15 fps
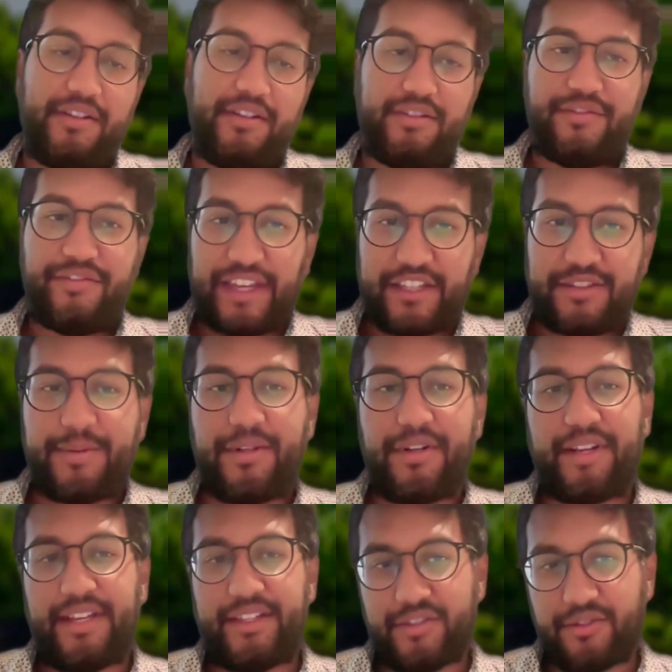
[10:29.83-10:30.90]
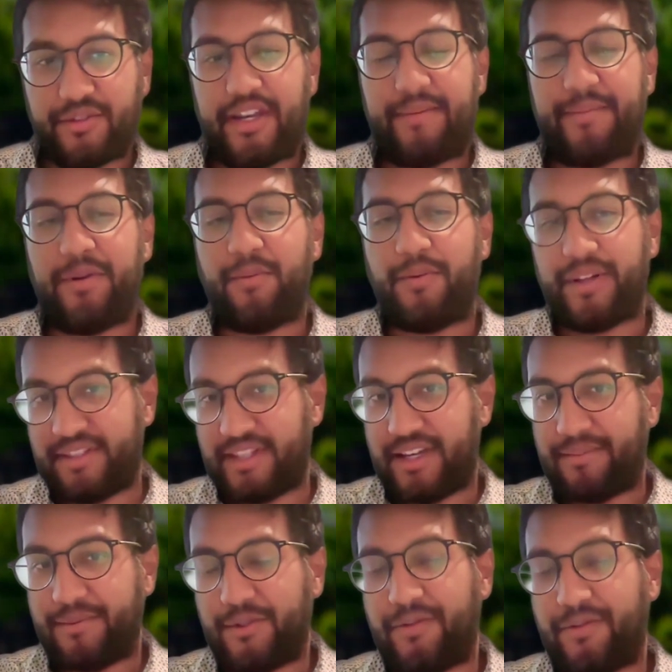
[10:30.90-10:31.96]
There's Facebook, Instagram, and
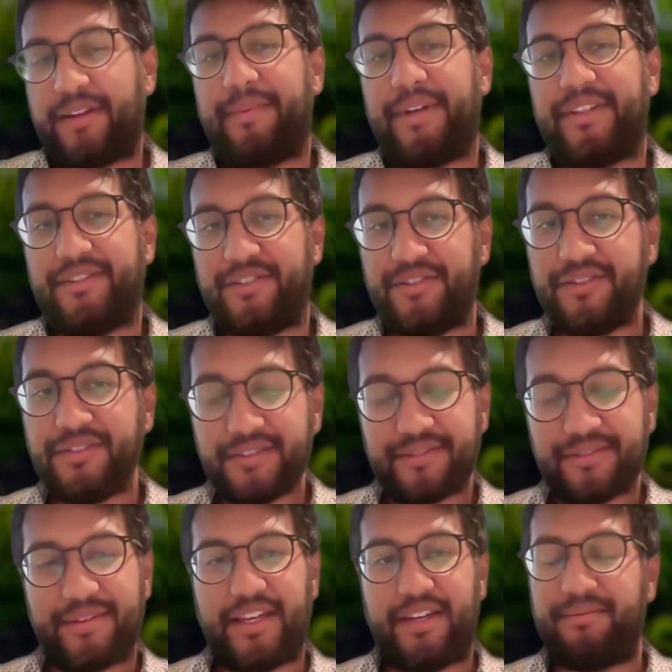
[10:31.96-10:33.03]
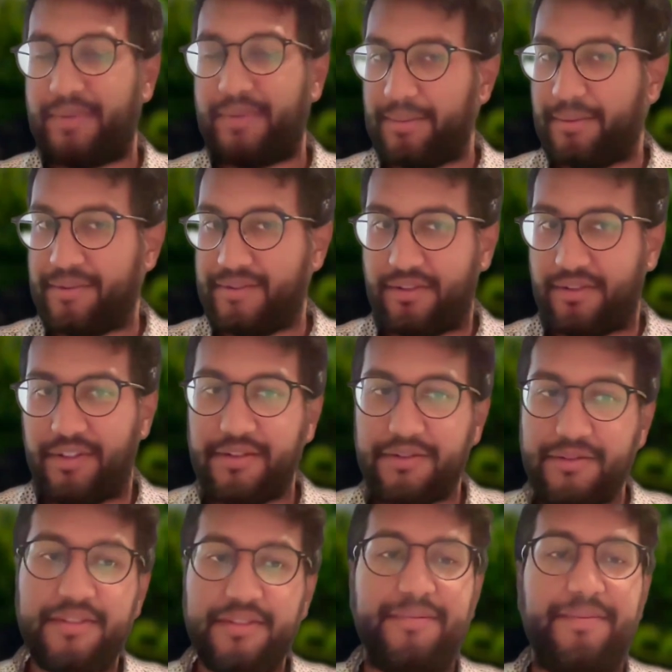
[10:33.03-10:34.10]
WhatsApp direct messages that people still
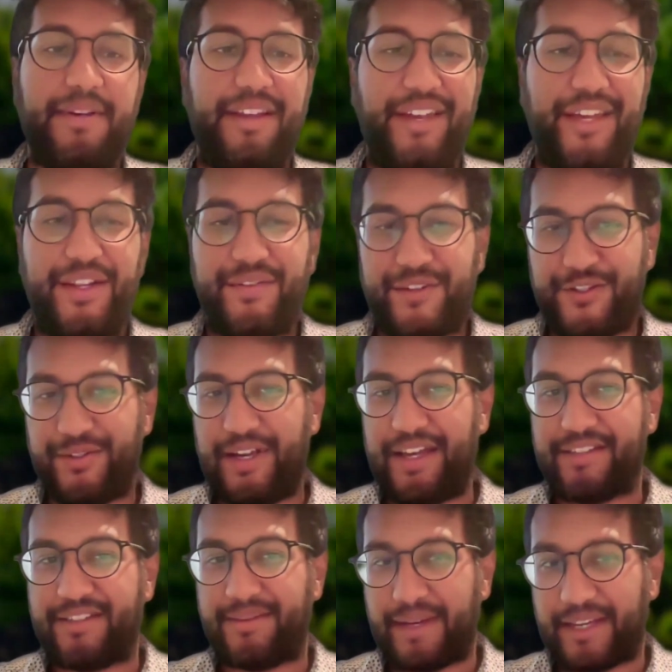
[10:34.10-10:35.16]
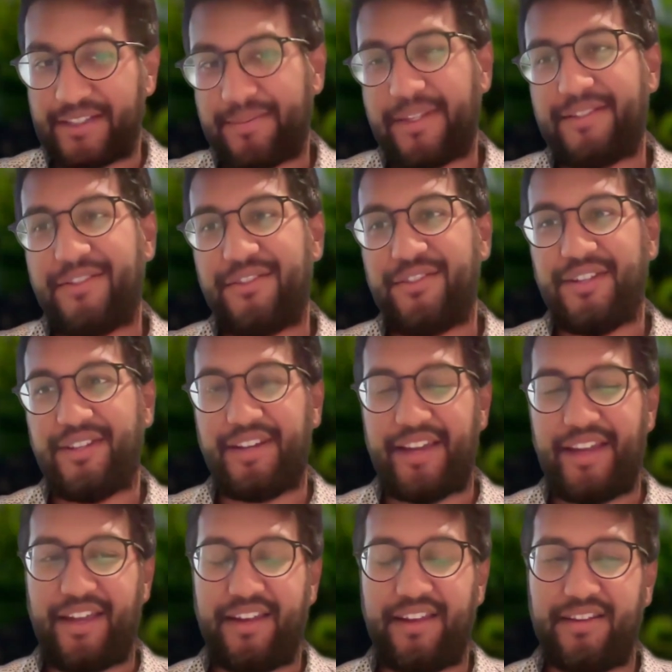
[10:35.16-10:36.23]
use, individual SMS
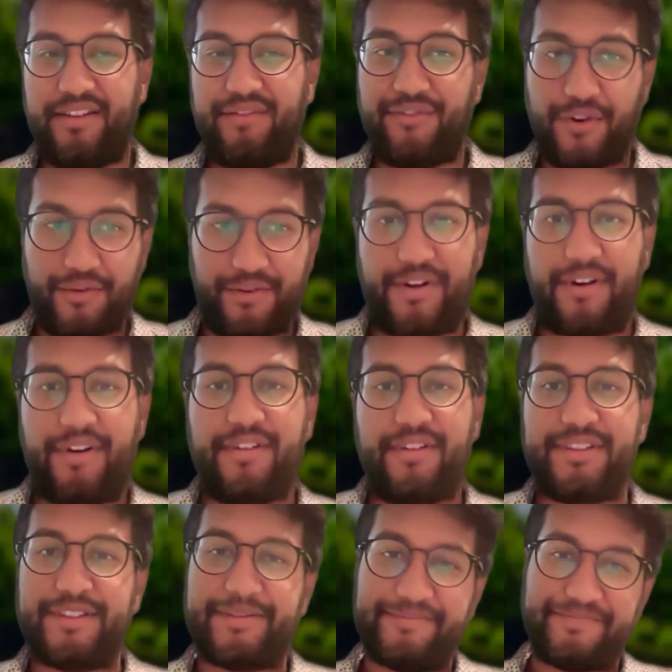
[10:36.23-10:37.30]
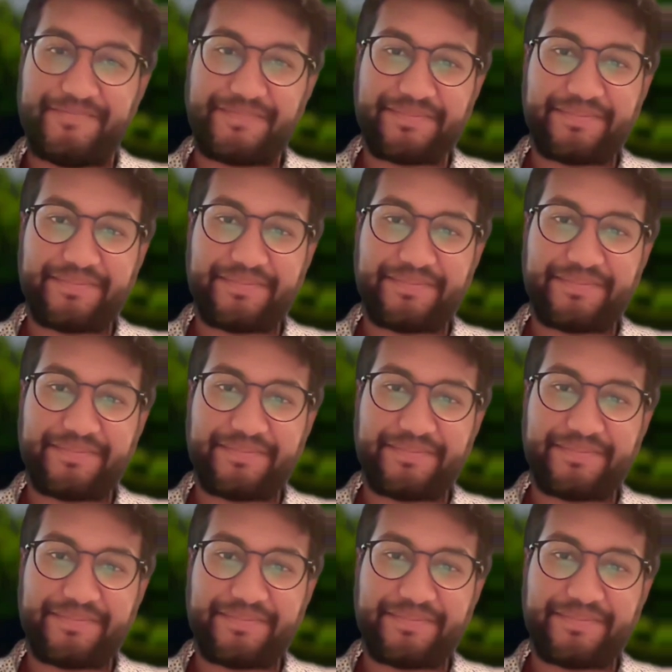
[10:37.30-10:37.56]
messaging, and phone calls.